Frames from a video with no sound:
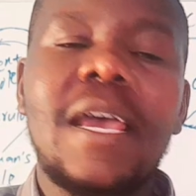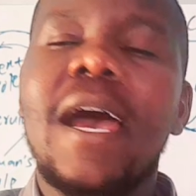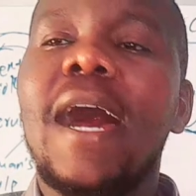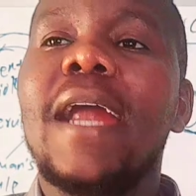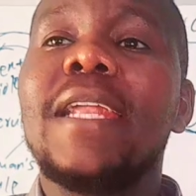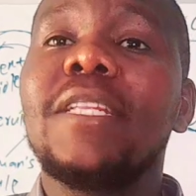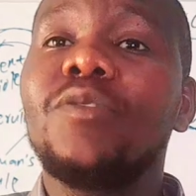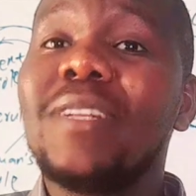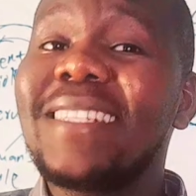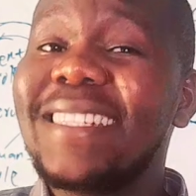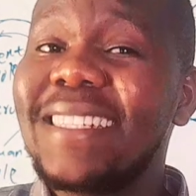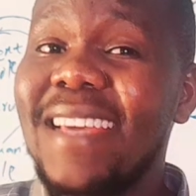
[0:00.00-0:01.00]
and it will
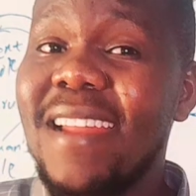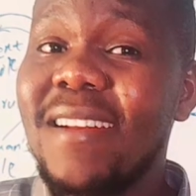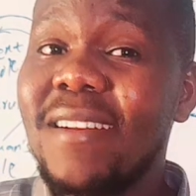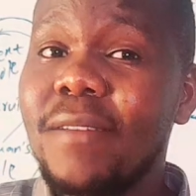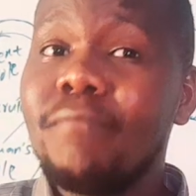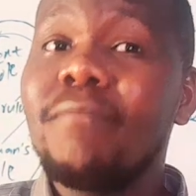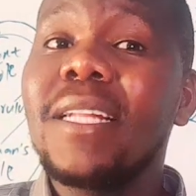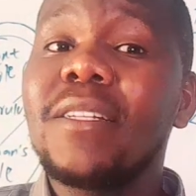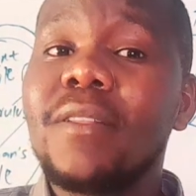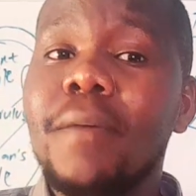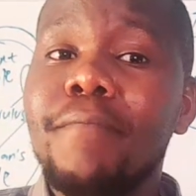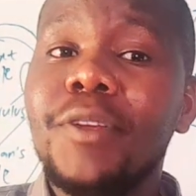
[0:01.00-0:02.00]
send impulse to
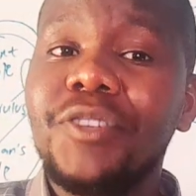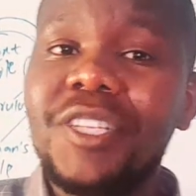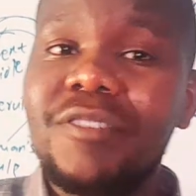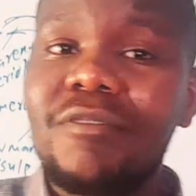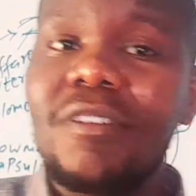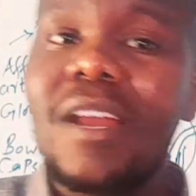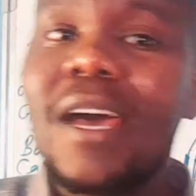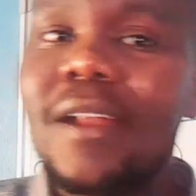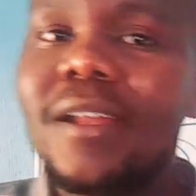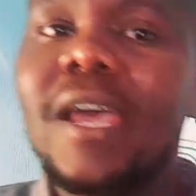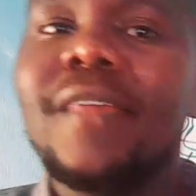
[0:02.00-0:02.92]
the pituitary gland.